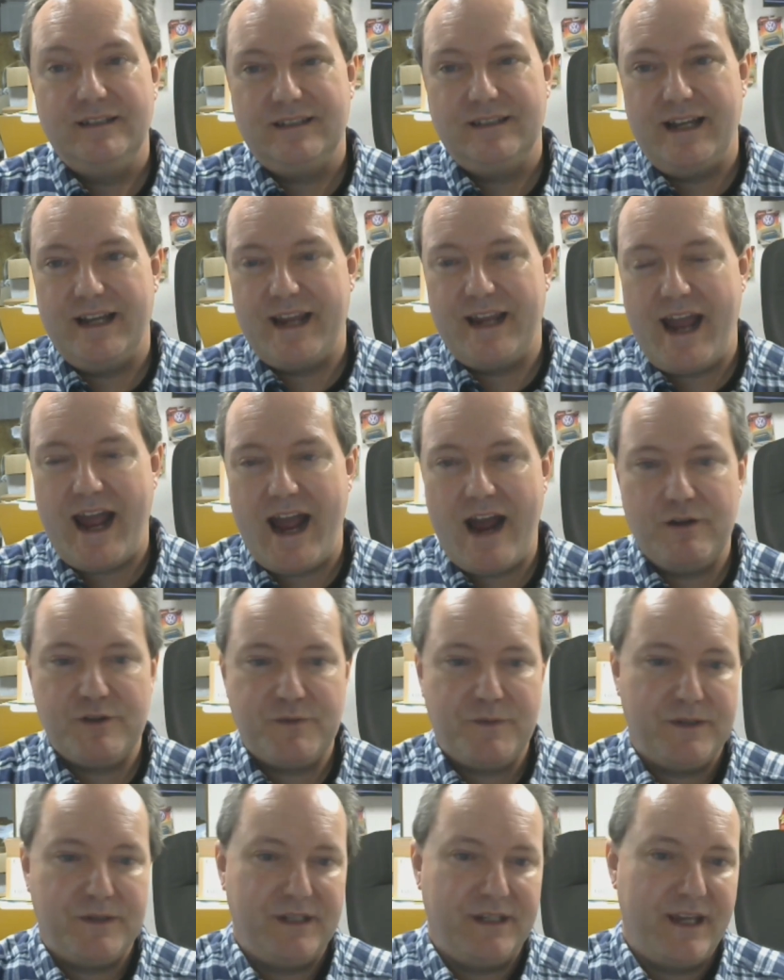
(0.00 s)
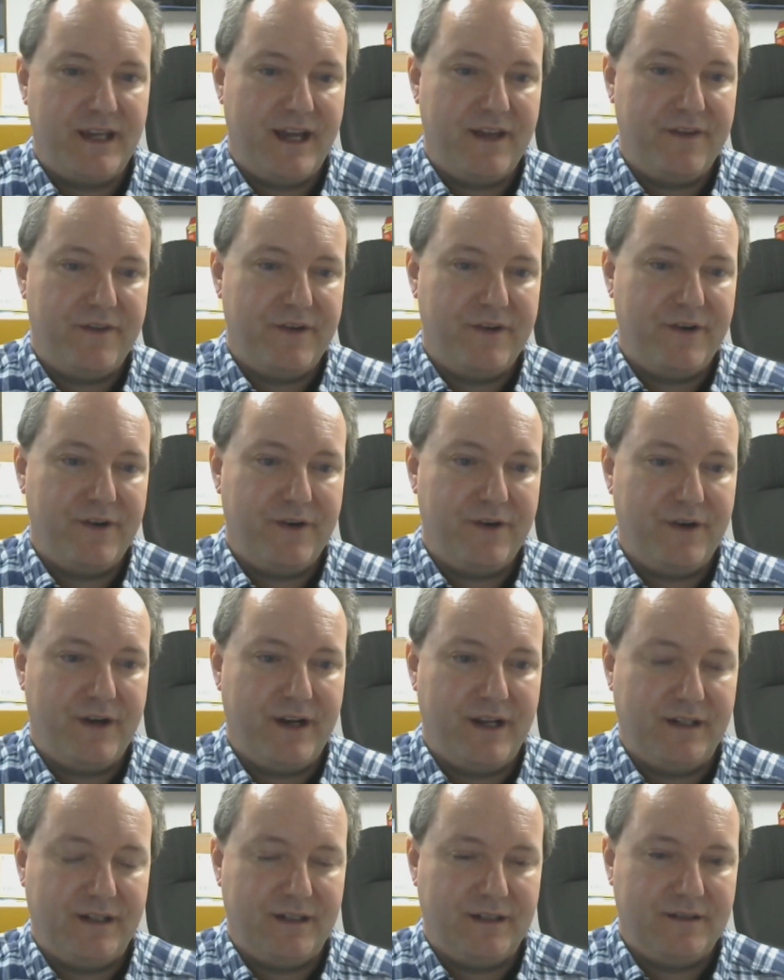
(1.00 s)
like how it's put together
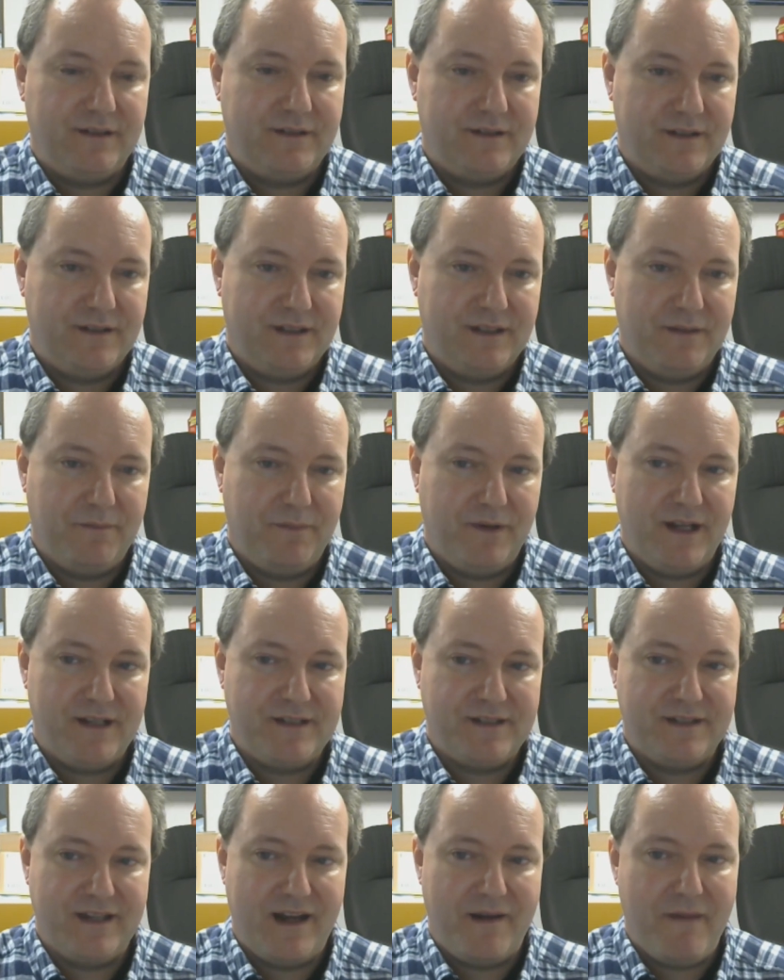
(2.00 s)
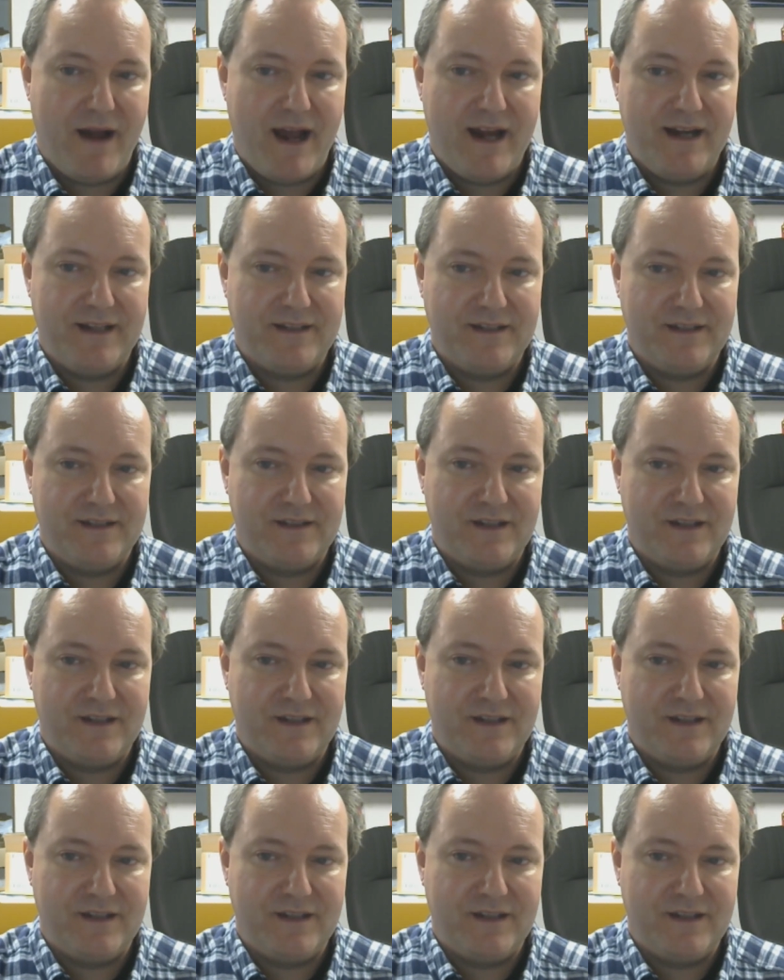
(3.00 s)
and the pluses and minuses.